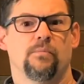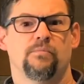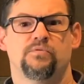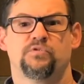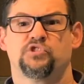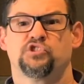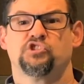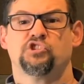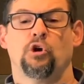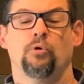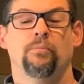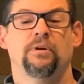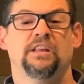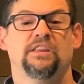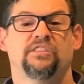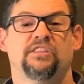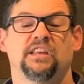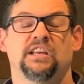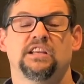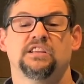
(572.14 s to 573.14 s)
so many
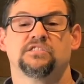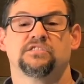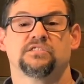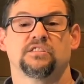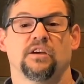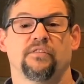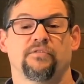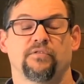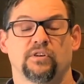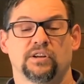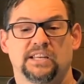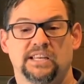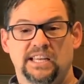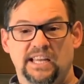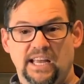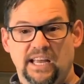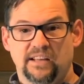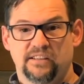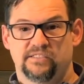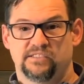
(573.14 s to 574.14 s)
things for
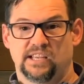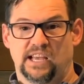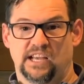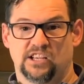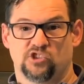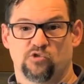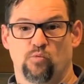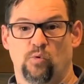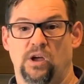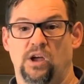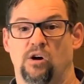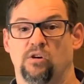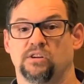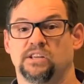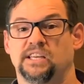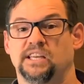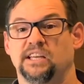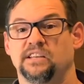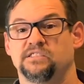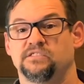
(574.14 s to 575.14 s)
kids as well,
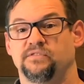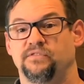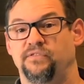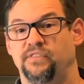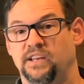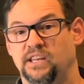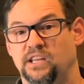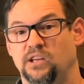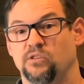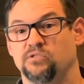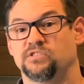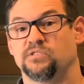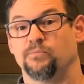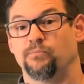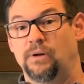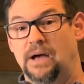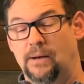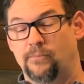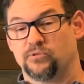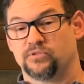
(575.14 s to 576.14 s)
kids' videos
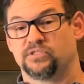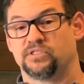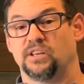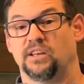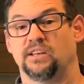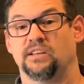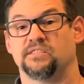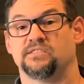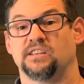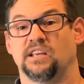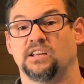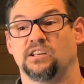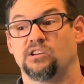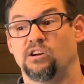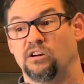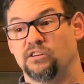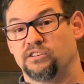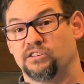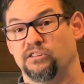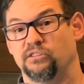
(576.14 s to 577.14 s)
and Bible studies and
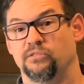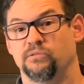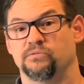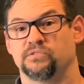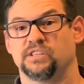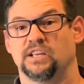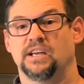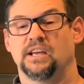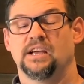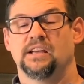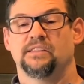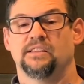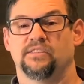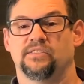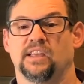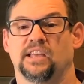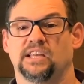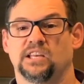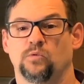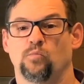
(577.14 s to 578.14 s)
cartoons that
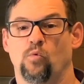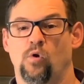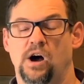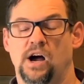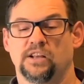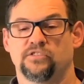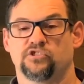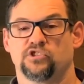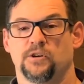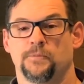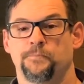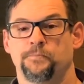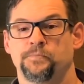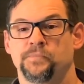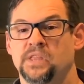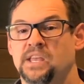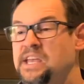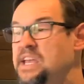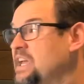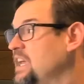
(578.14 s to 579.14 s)
they can watch.
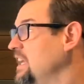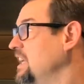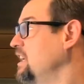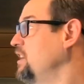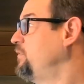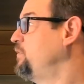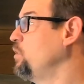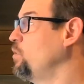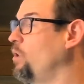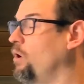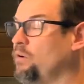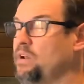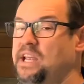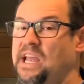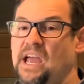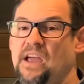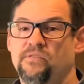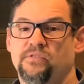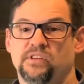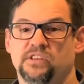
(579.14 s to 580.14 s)
If you already
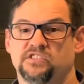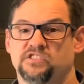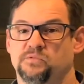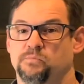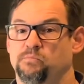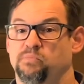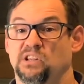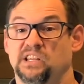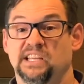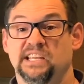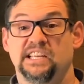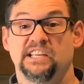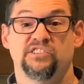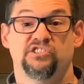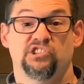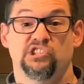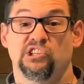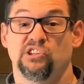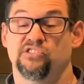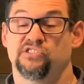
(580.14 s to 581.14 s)
have this,
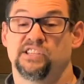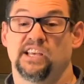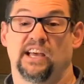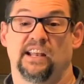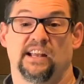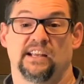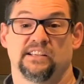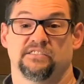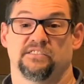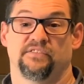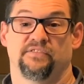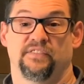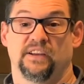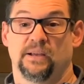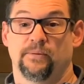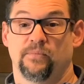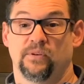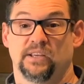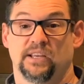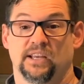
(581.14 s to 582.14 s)
please use that as a
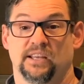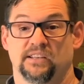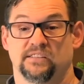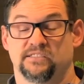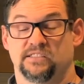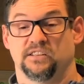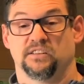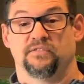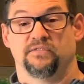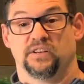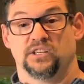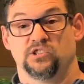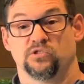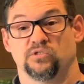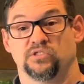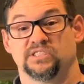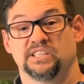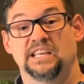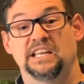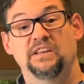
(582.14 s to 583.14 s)
family and as
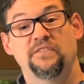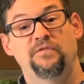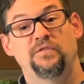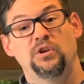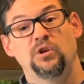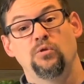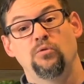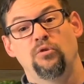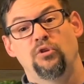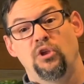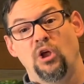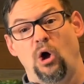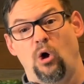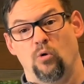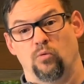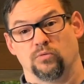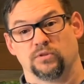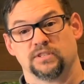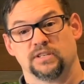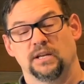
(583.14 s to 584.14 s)
individuals. If you
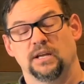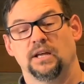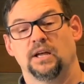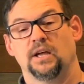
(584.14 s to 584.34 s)
don't,